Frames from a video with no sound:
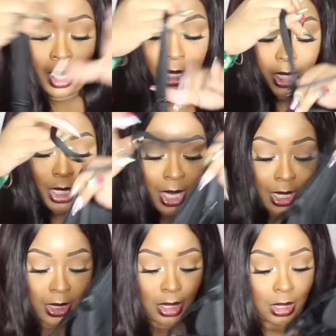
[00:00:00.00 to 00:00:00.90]
And then it
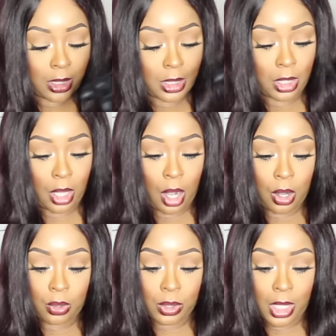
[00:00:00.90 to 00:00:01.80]
has the
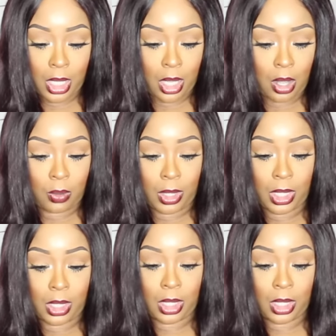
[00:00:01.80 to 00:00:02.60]
skirt that go with it,